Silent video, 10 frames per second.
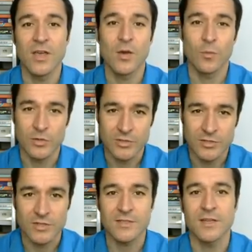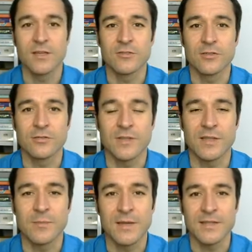which is just introducing the
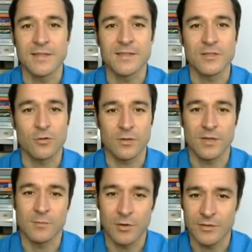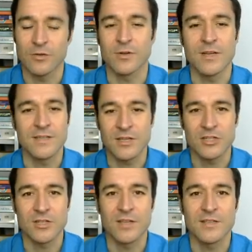basics and talking about the
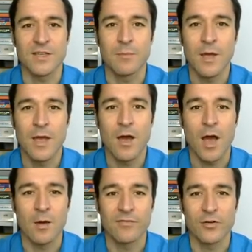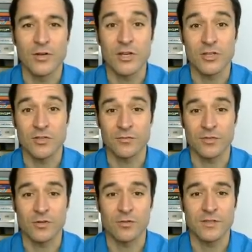organization and some uh, foundations of the
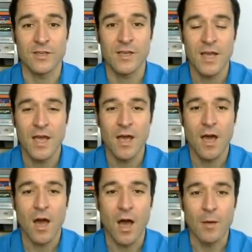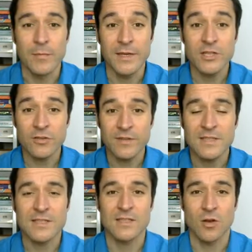course. Um, each of
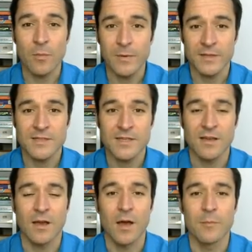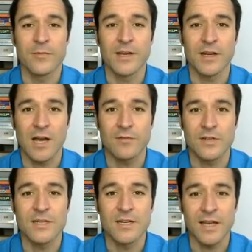these topics um, that are covered
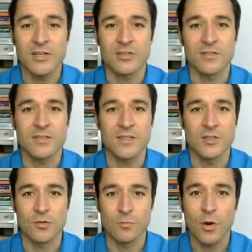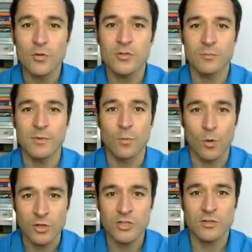in the lectures is supposed to be
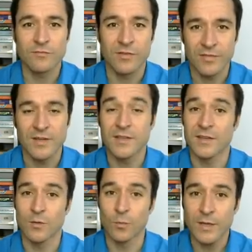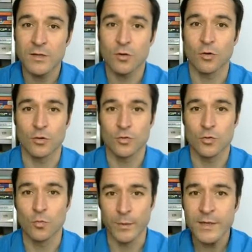watched within either a week or two
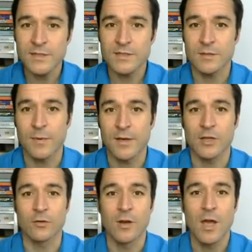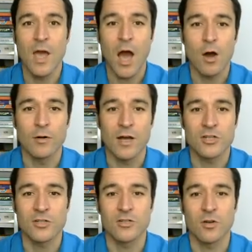weeks, depending on how large
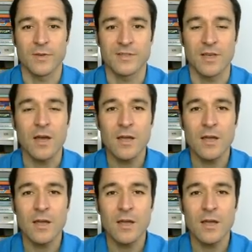the topics are.